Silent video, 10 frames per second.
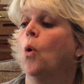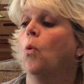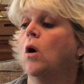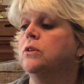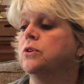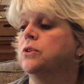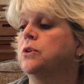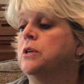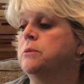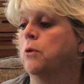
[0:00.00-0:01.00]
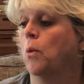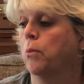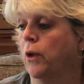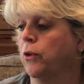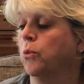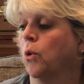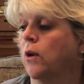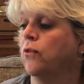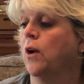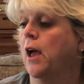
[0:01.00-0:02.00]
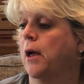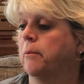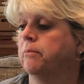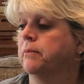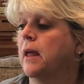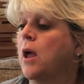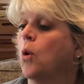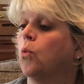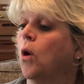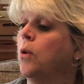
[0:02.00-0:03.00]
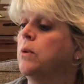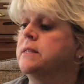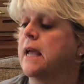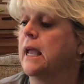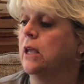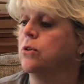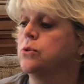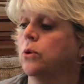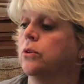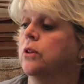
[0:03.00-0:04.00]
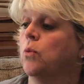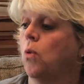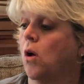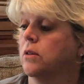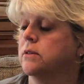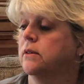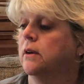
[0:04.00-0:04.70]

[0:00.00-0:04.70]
Walt turned to his brother Roy for help. Roy was 8 years older than Walt.